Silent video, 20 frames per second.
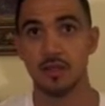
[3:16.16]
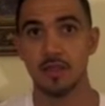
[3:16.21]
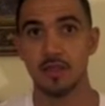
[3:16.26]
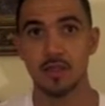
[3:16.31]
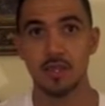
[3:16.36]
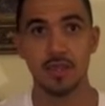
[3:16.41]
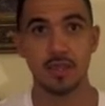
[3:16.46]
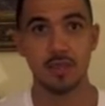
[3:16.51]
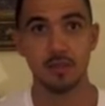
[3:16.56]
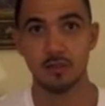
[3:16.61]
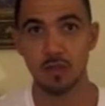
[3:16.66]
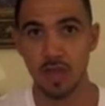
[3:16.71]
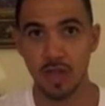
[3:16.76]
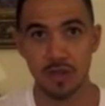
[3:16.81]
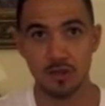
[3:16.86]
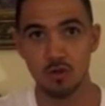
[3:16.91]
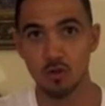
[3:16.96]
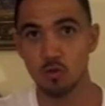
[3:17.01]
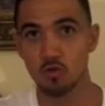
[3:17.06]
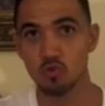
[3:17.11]
He
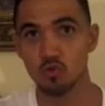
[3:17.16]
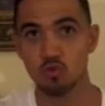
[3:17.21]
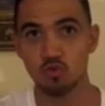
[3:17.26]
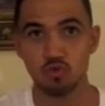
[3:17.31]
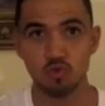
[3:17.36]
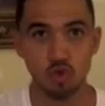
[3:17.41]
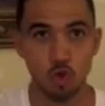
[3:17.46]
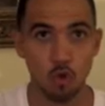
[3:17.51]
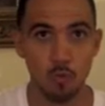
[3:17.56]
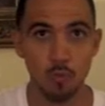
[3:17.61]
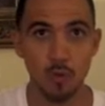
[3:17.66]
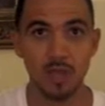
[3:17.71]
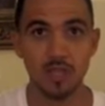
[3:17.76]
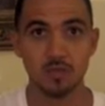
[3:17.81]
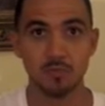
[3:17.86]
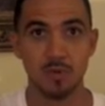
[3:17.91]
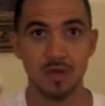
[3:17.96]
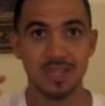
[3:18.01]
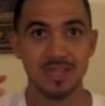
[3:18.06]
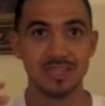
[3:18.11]
had to go through so
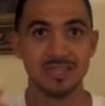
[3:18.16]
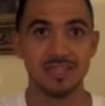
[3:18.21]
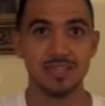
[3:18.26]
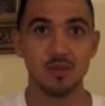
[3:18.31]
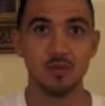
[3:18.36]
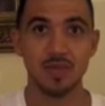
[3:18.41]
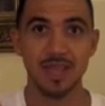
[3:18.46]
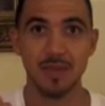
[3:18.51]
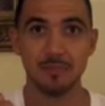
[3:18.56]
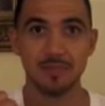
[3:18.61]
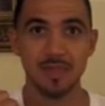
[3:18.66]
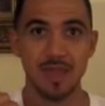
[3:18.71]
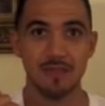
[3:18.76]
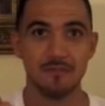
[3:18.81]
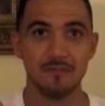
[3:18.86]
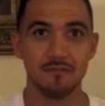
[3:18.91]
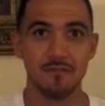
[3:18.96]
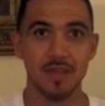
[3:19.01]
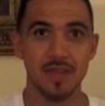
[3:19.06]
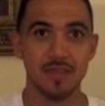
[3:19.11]
much, but he still kept
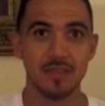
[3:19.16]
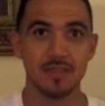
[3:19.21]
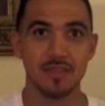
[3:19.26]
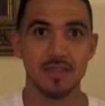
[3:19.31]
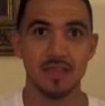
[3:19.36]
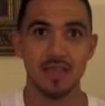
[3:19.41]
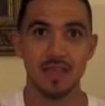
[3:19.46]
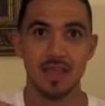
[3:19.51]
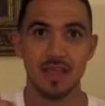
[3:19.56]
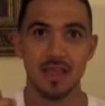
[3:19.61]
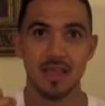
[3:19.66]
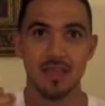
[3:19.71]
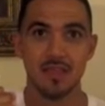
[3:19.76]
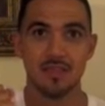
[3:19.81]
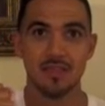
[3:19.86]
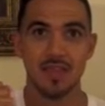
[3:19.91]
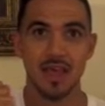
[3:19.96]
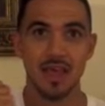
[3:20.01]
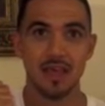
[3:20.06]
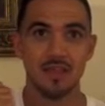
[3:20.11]
that faith
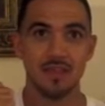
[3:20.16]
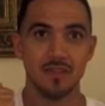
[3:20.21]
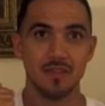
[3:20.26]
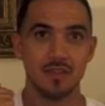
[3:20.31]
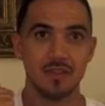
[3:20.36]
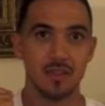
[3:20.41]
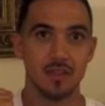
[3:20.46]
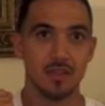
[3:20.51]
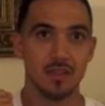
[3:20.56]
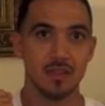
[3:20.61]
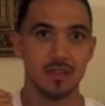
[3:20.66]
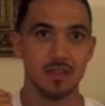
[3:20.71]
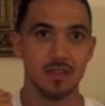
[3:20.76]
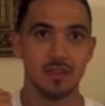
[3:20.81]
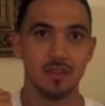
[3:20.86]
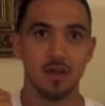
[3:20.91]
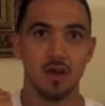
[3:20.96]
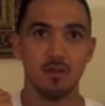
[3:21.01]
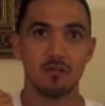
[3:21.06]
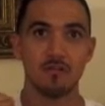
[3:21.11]
that
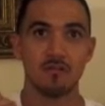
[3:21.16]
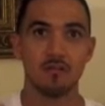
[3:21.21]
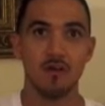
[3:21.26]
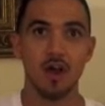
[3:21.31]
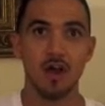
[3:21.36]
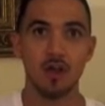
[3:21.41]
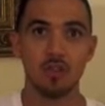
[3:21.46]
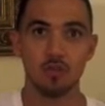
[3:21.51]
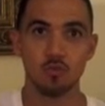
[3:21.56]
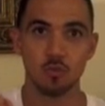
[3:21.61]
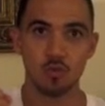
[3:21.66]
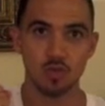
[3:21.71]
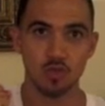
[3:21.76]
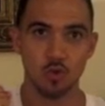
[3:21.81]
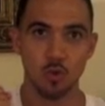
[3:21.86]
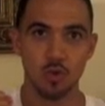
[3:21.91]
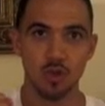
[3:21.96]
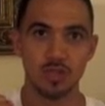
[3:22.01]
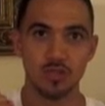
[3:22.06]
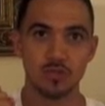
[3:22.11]
our Father was
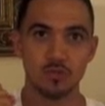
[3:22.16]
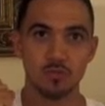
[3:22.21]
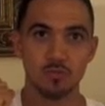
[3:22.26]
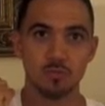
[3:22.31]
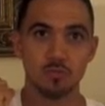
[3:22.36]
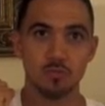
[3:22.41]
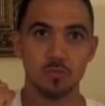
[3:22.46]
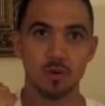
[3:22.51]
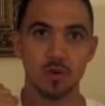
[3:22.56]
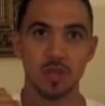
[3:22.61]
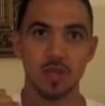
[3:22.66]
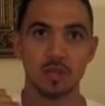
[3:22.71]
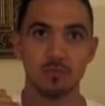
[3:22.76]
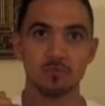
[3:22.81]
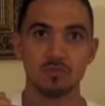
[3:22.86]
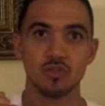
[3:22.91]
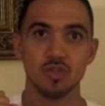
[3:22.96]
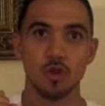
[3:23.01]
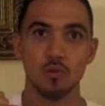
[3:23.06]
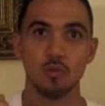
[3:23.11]
going to put him
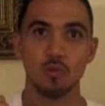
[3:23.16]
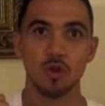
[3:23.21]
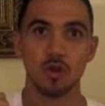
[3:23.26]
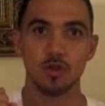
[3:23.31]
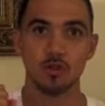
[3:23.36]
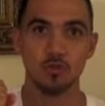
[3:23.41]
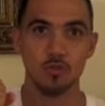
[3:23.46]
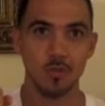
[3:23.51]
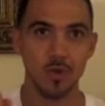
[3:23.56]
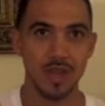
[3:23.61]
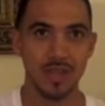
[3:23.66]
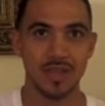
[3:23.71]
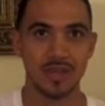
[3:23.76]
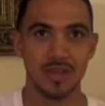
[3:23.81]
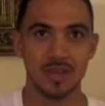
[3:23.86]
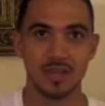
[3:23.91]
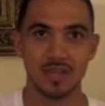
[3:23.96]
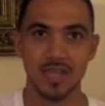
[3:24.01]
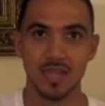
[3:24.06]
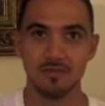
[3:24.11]
somewhere great
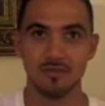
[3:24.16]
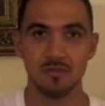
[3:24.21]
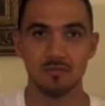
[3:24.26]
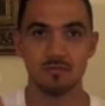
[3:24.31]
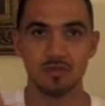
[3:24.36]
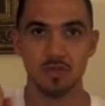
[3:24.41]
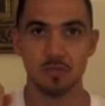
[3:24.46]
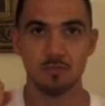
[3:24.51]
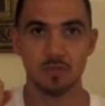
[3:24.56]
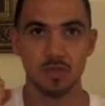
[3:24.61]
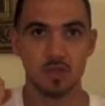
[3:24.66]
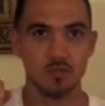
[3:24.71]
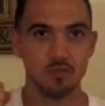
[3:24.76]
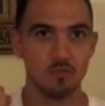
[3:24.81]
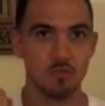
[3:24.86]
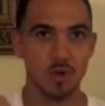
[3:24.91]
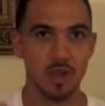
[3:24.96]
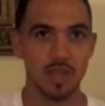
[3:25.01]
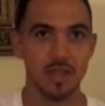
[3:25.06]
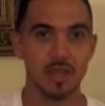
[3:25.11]
and give him something
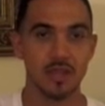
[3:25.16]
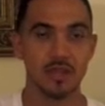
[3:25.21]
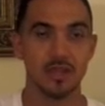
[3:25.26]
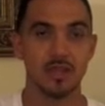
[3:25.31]
great.